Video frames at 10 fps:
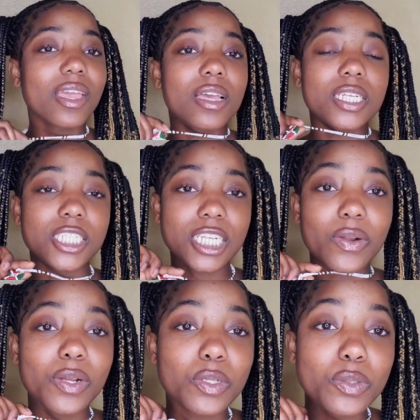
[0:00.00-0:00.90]
Shout
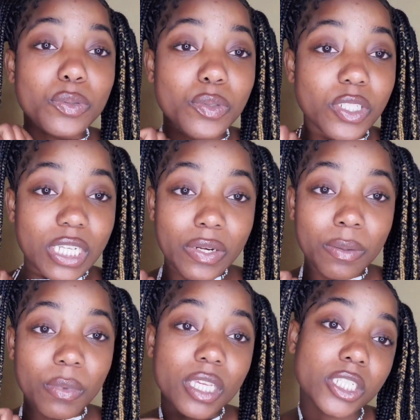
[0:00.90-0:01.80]
out to
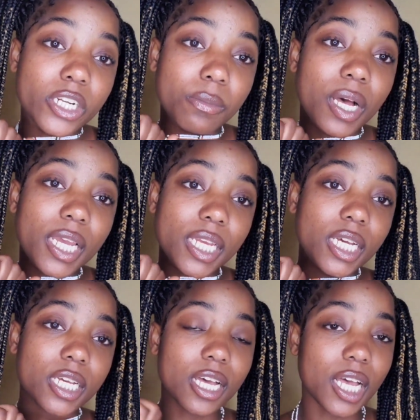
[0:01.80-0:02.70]
Jeremy Jeremiah
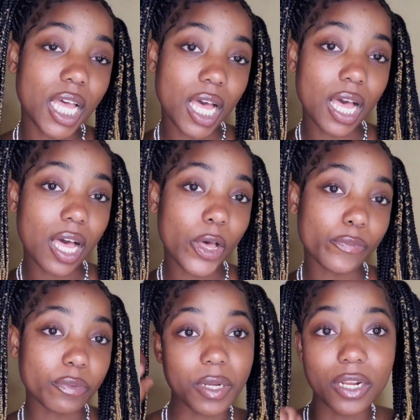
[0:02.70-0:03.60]
um,
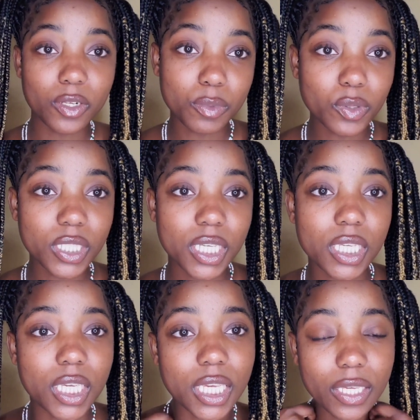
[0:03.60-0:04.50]
from Kanda Music.
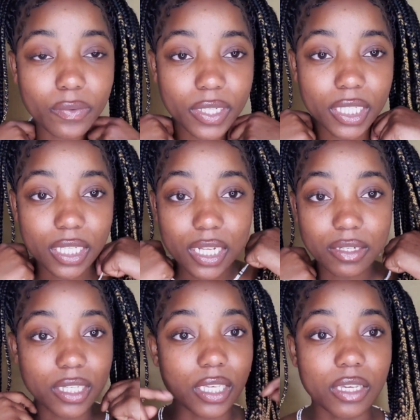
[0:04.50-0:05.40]
He really did
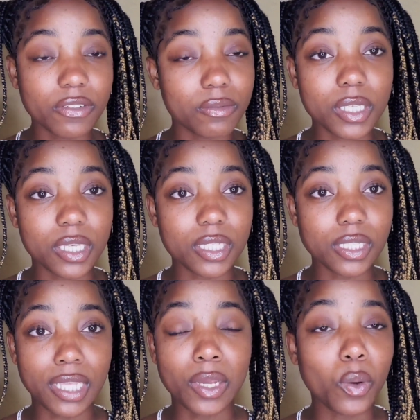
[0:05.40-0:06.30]
gift me this,
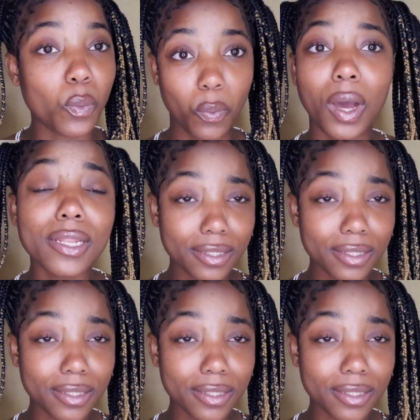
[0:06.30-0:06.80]
like, what?